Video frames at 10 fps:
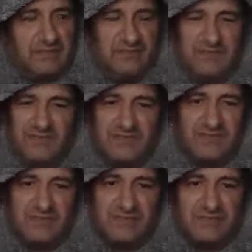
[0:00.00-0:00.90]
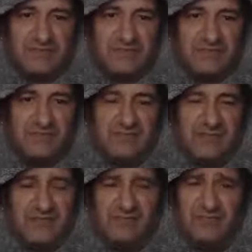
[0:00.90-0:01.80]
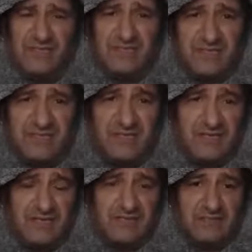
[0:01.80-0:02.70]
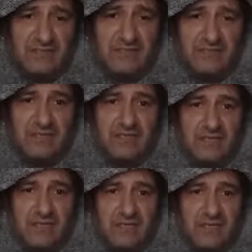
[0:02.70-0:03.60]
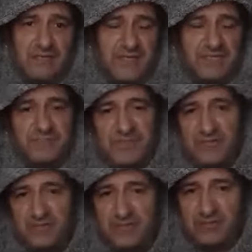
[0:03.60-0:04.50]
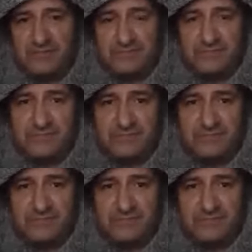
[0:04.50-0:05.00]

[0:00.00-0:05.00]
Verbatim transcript: who gives a toss? You know, haven't we seen that? That's been and gone